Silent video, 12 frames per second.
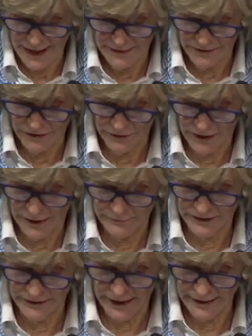So I'm
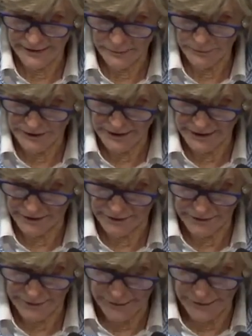delighted to be here,